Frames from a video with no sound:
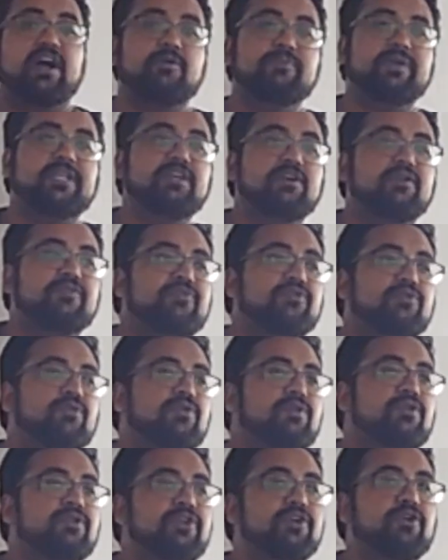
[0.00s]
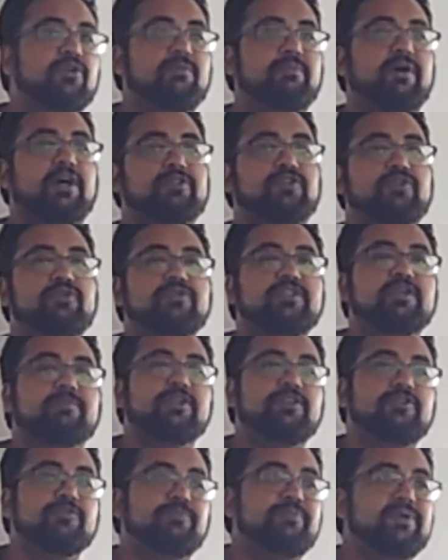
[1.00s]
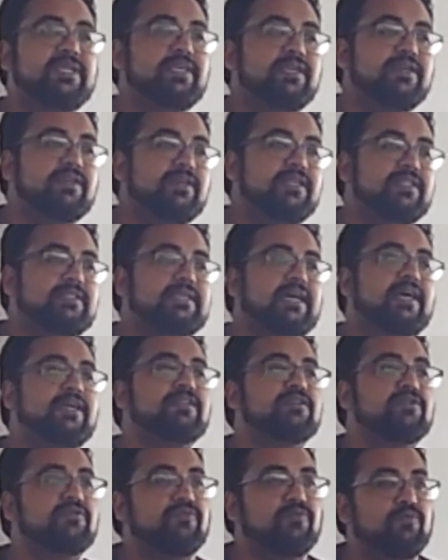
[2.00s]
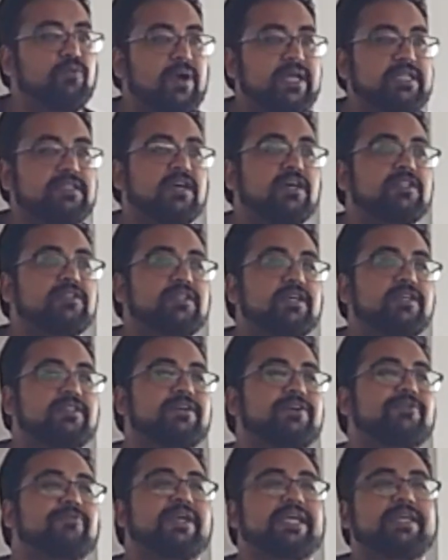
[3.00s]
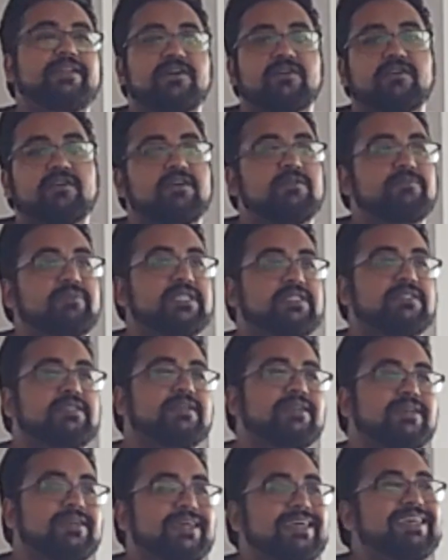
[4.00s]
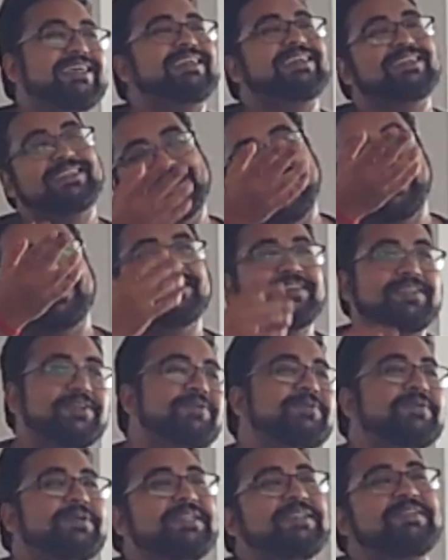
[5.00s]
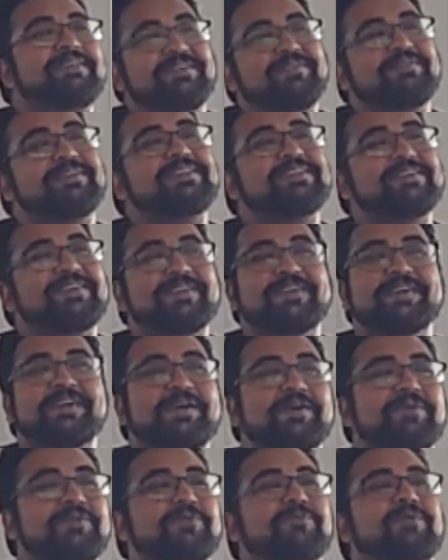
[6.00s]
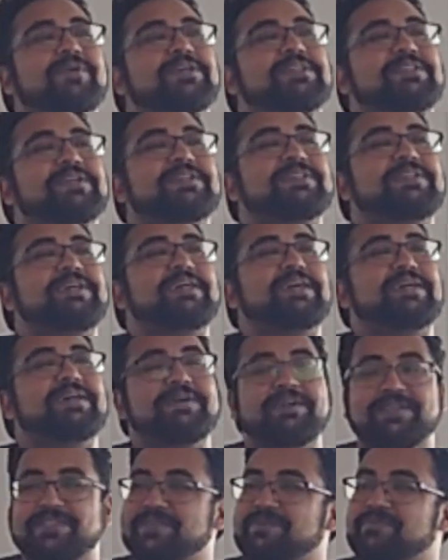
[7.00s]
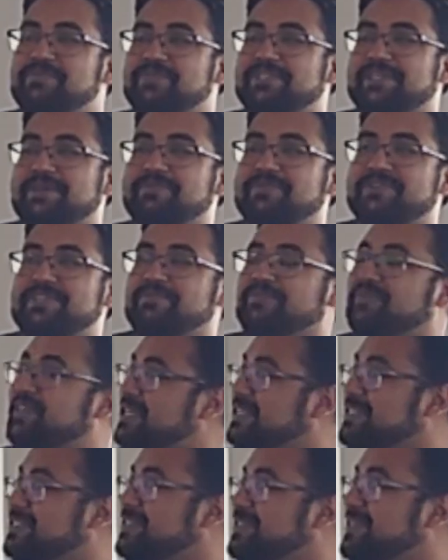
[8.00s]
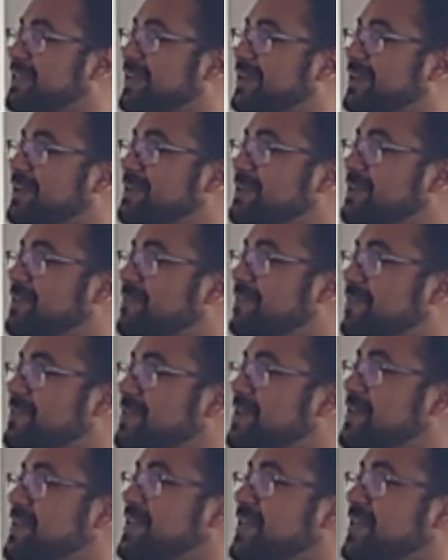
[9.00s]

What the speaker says: how many of you know about UWP. It kind of went under the radar a bit. Yeah, we worked on some things earlier on.